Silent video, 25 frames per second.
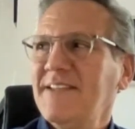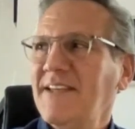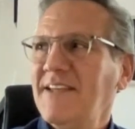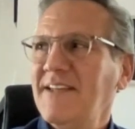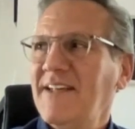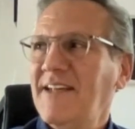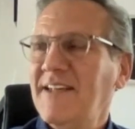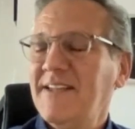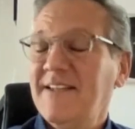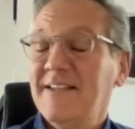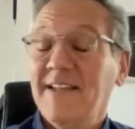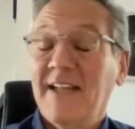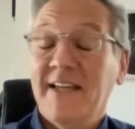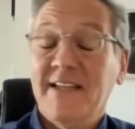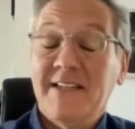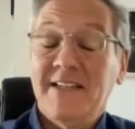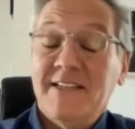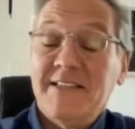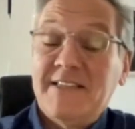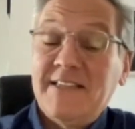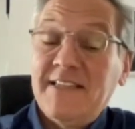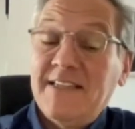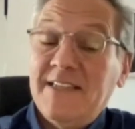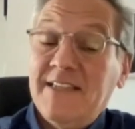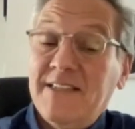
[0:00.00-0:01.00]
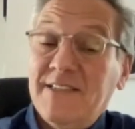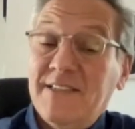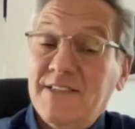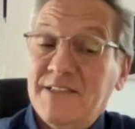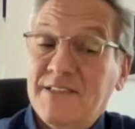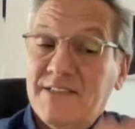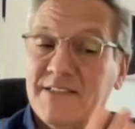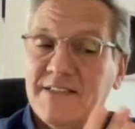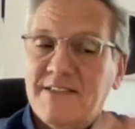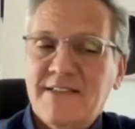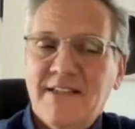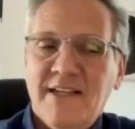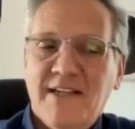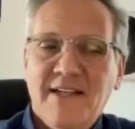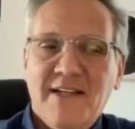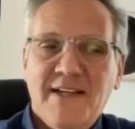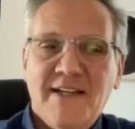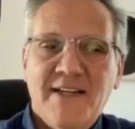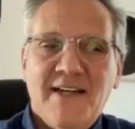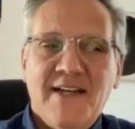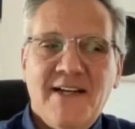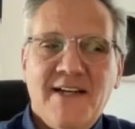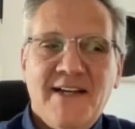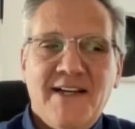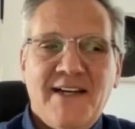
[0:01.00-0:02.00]
And like I said, I just
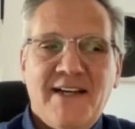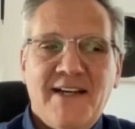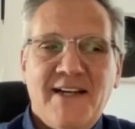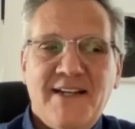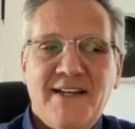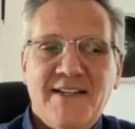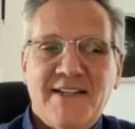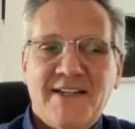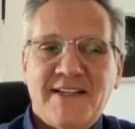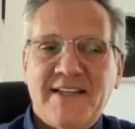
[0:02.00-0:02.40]
had